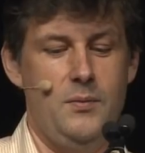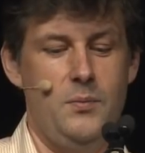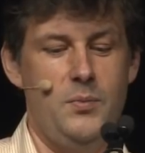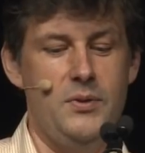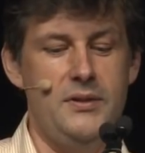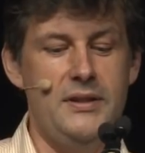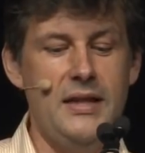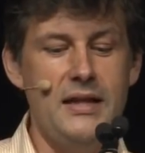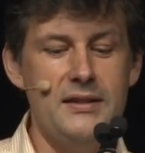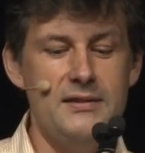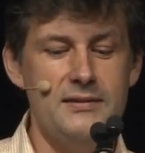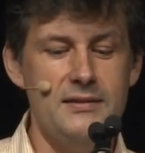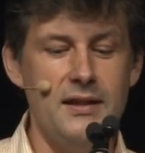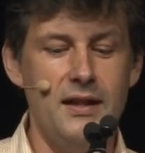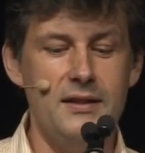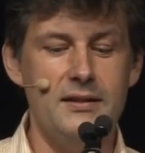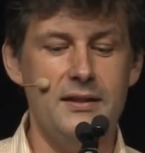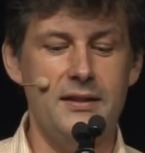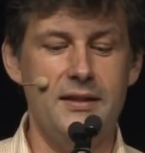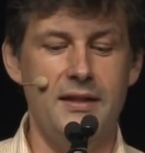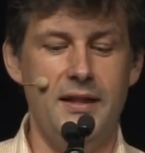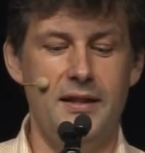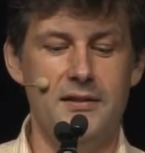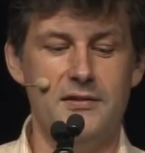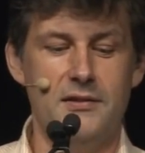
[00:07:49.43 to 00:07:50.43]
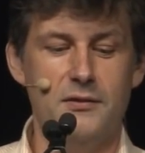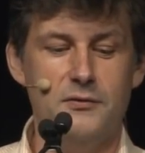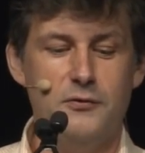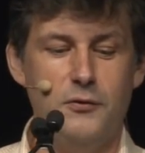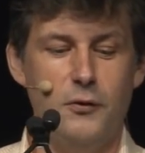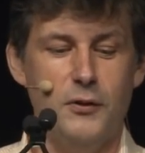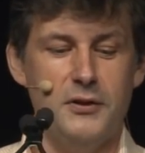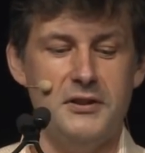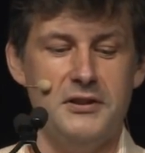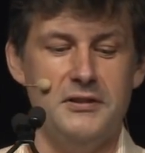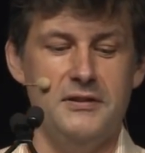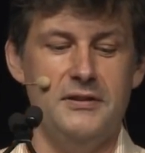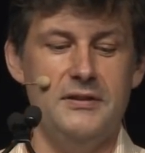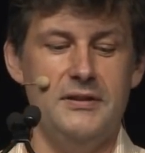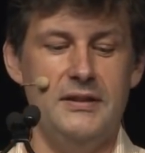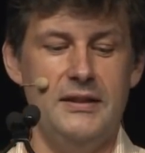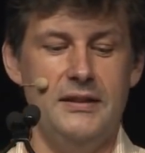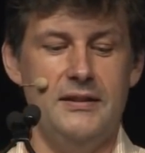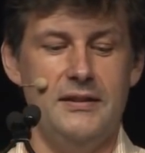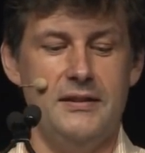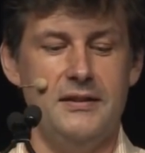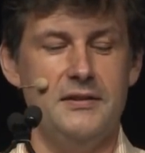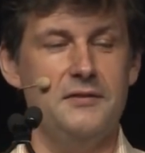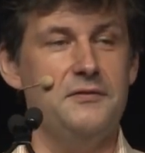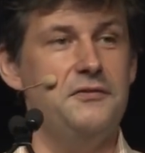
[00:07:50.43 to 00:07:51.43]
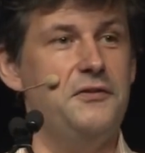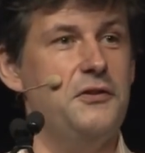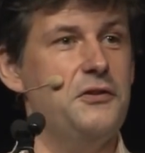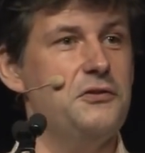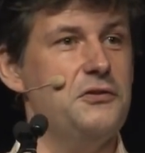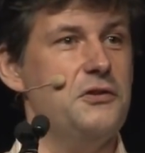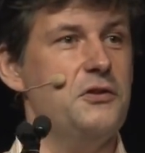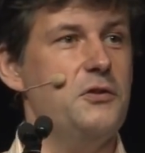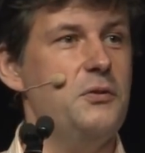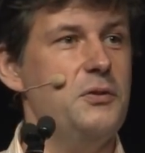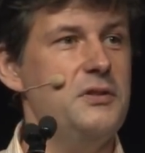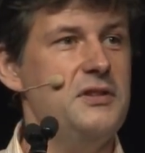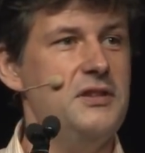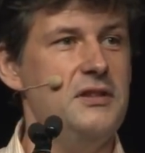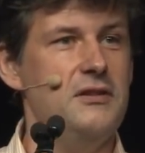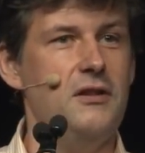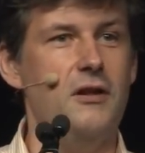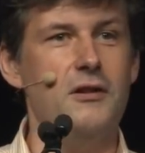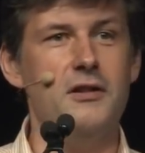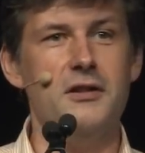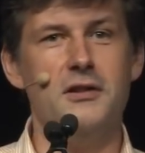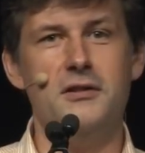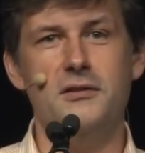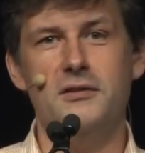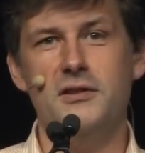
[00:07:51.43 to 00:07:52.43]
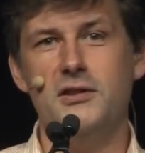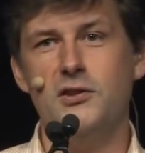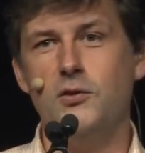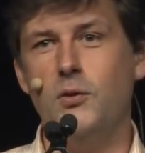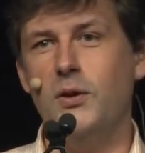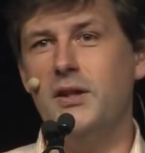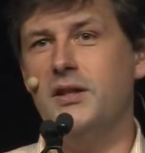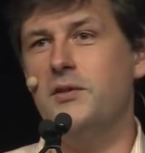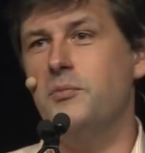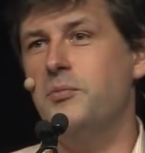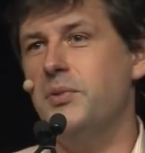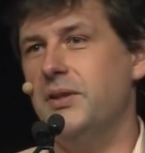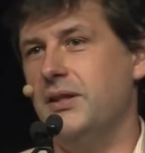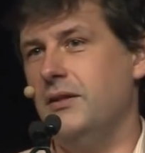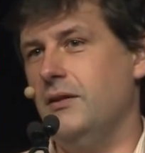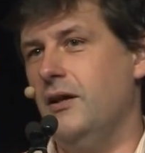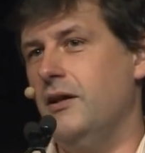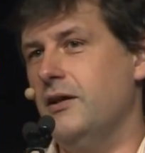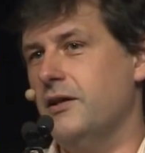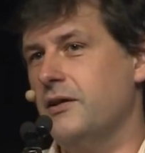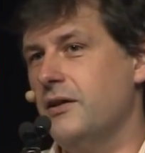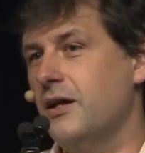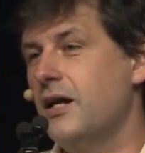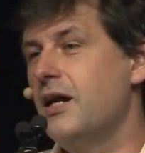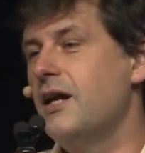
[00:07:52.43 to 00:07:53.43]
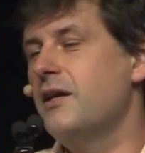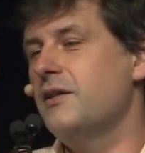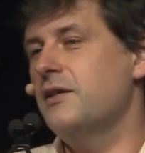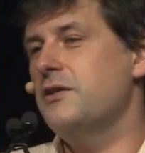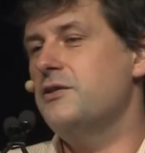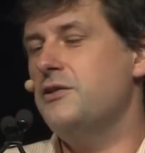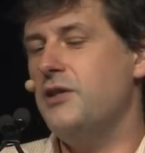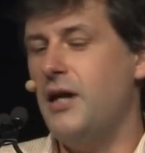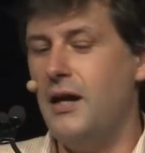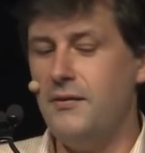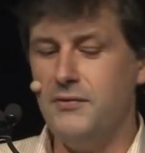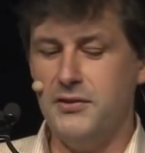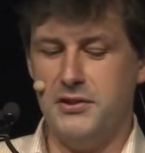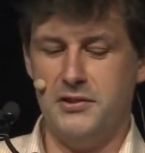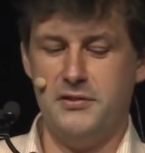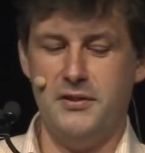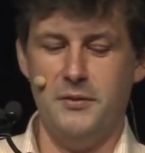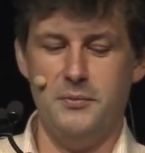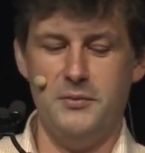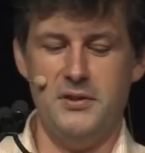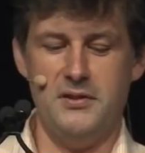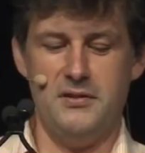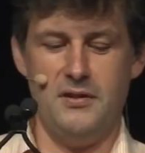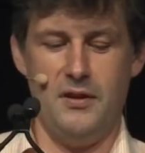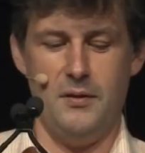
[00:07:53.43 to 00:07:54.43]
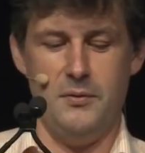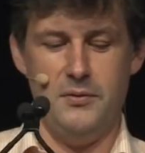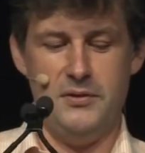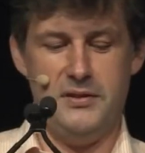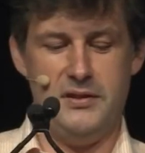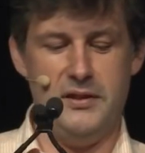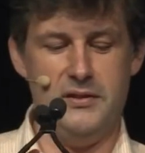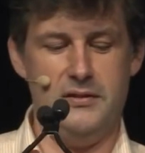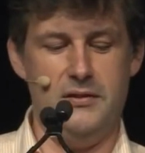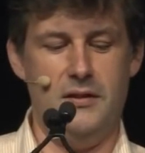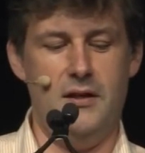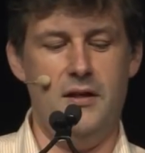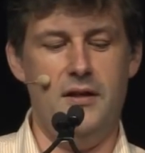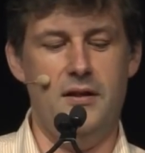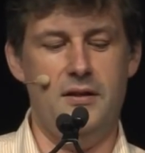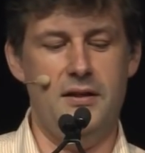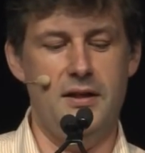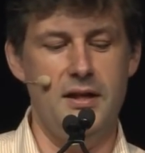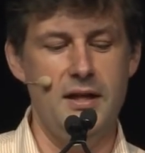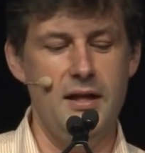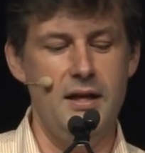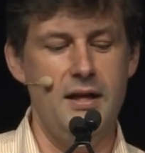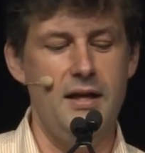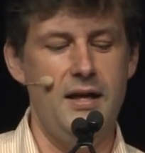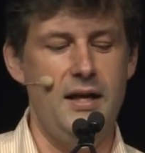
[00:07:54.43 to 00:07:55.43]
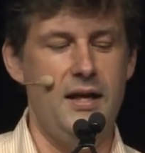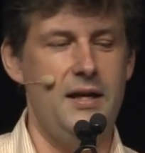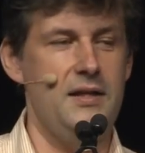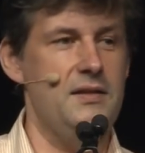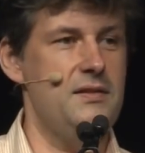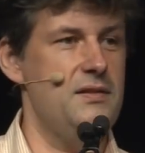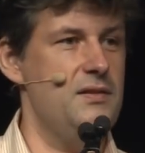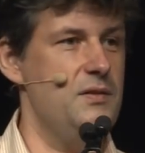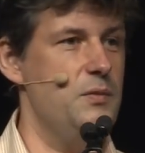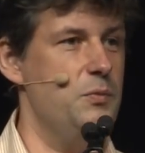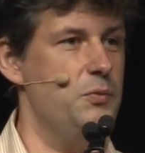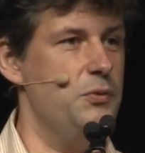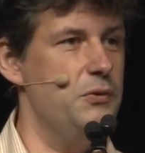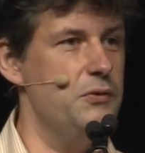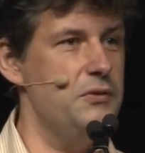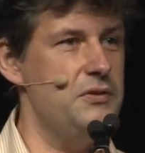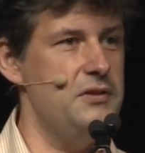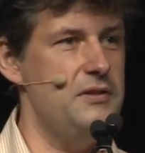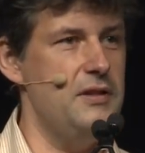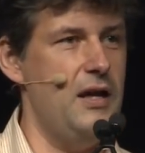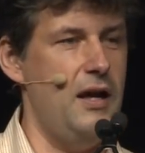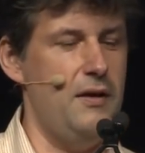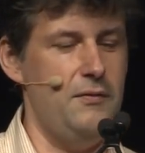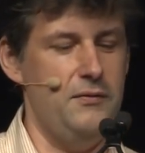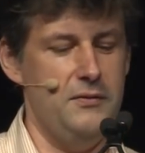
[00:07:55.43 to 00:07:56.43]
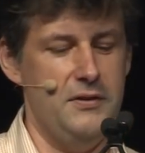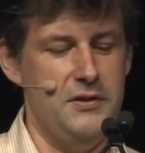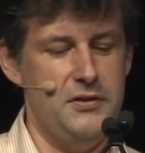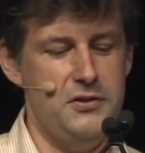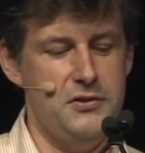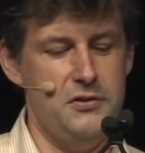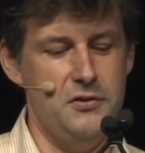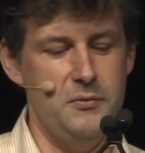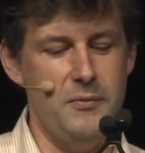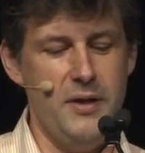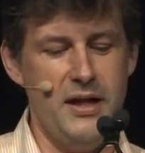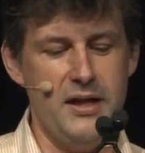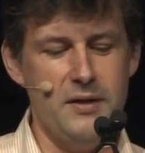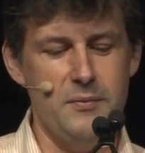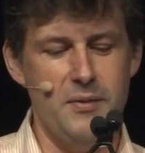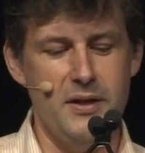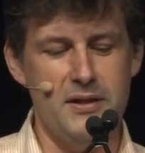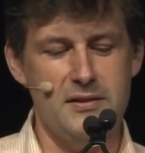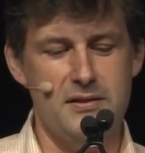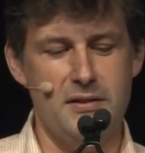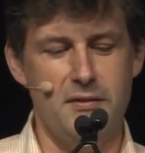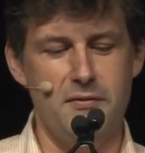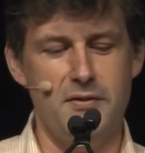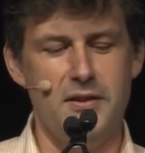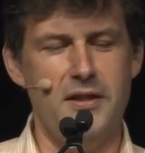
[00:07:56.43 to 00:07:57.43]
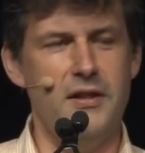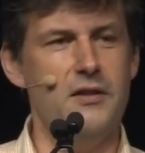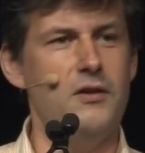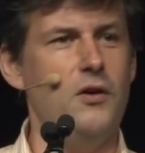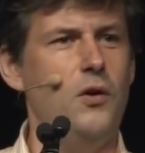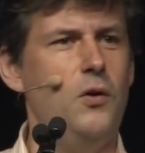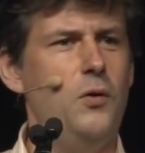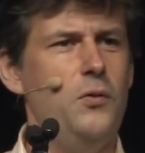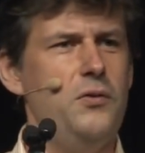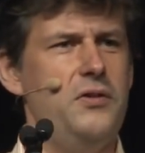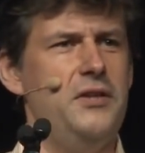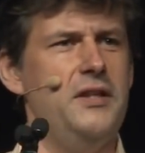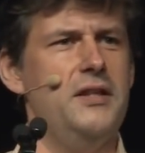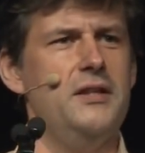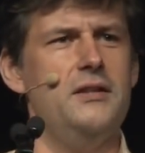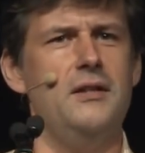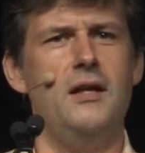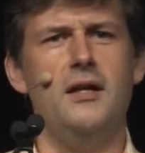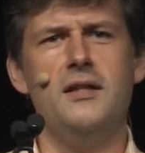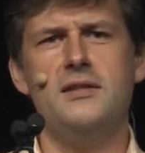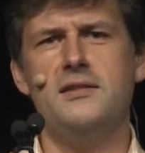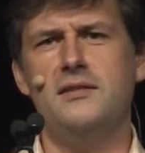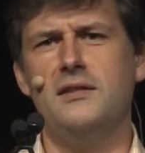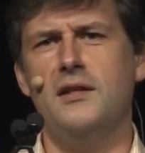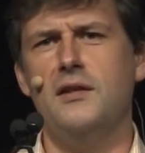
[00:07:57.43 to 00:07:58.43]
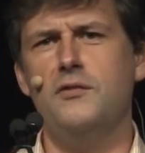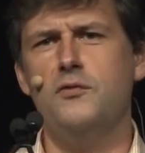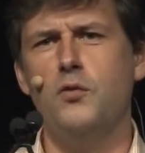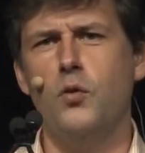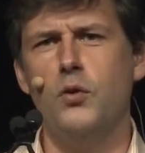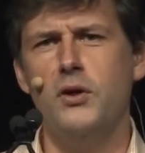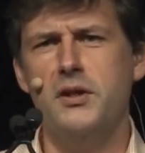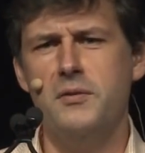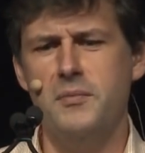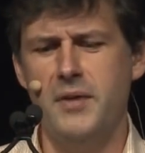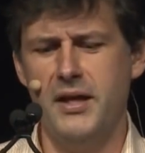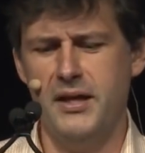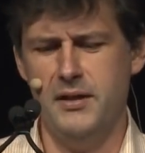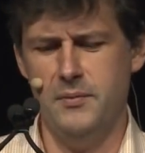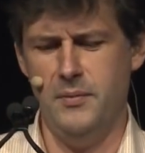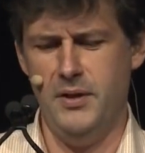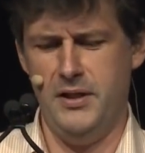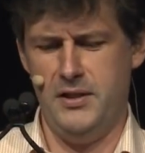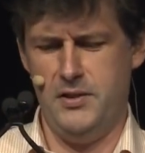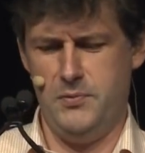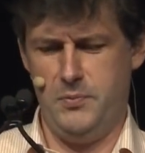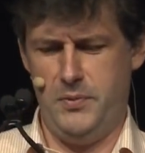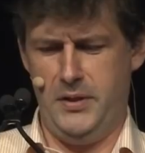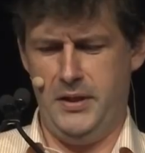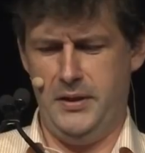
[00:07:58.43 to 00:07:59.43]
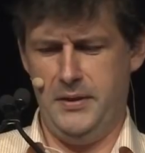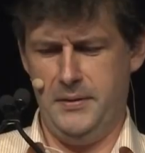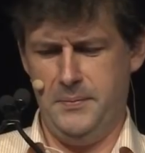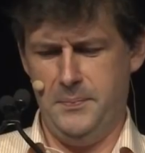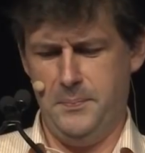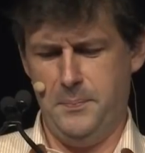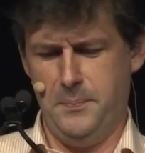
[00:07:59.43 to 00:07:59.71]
But that's not the case. Unfortunately, the Confusion Cuisine article is quite a bit longer. The JavaScript is almost as long as the Proust novel. There's two megabytes of it, and the whole thing clocks in at 40 megabytes big.